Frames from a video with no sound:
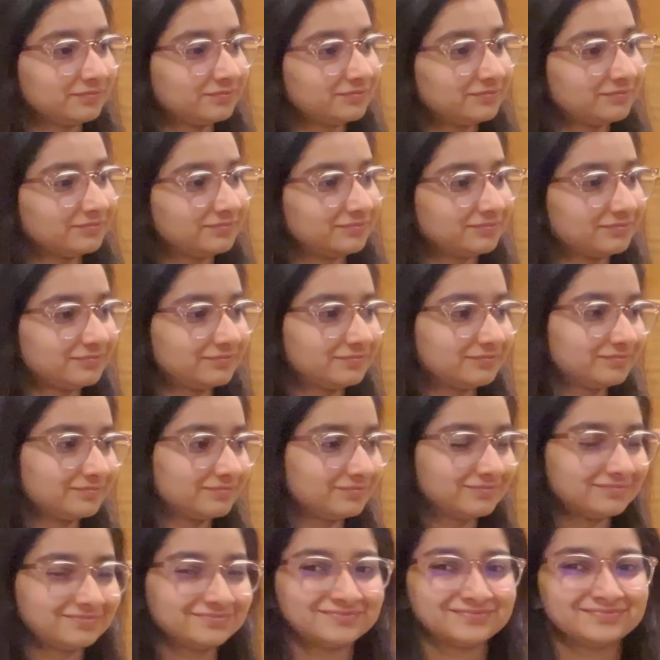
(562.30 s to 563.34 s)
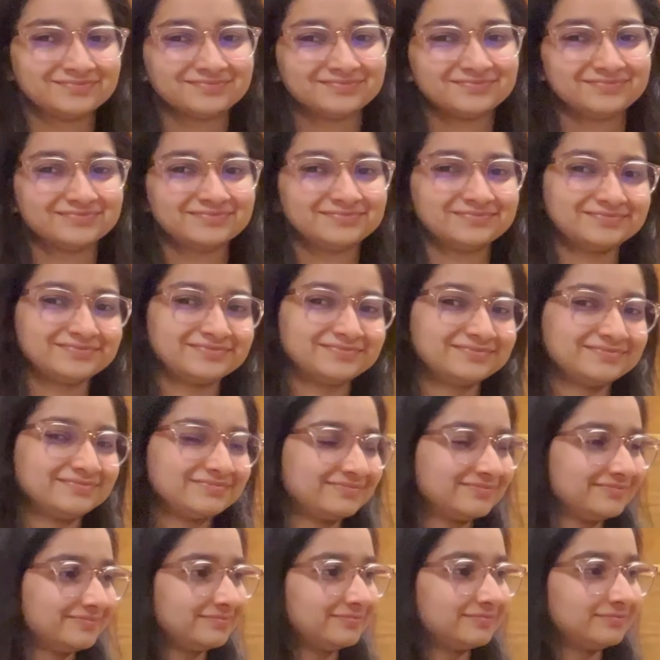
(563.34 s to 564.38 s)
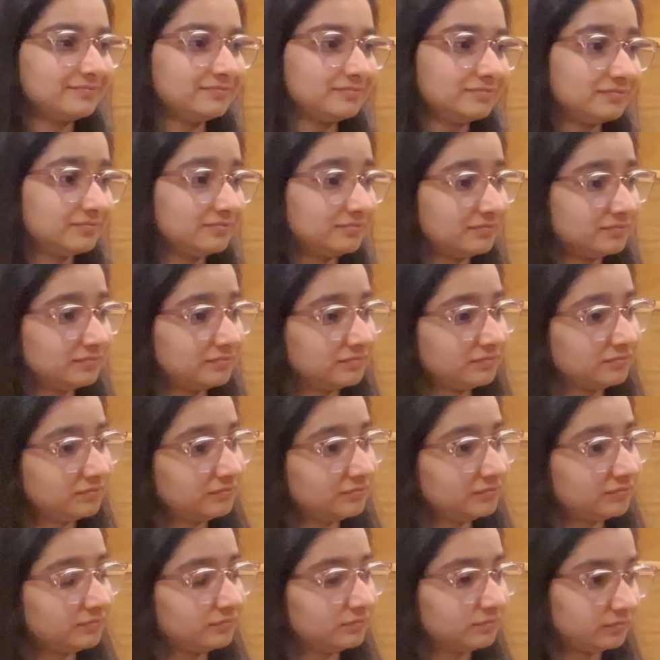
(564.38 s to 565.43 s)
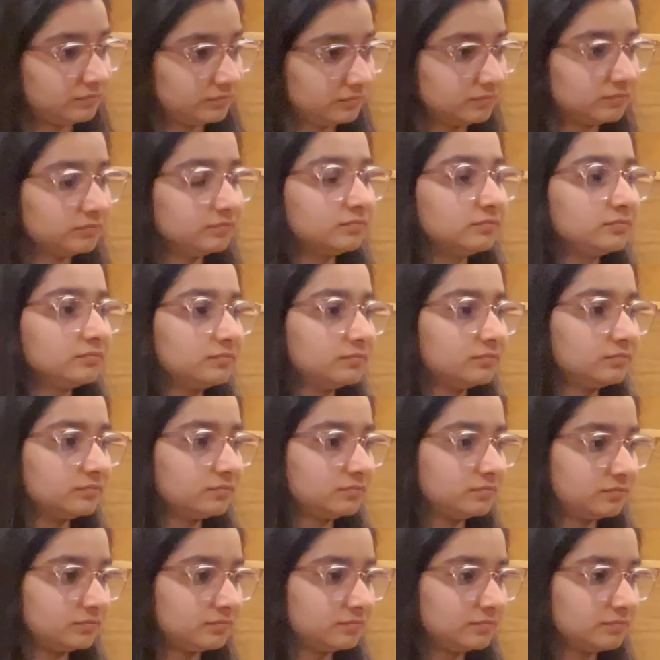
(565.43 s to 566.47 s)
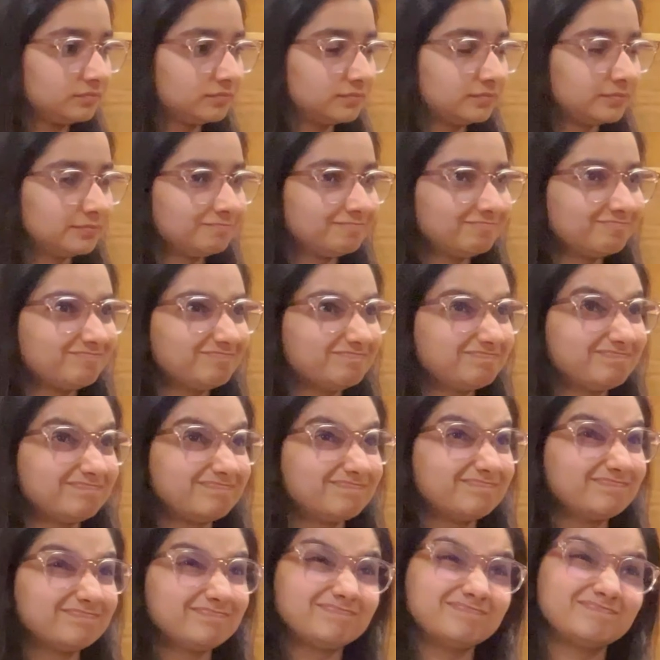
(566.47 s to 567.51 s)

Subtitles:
The person shown says nothing.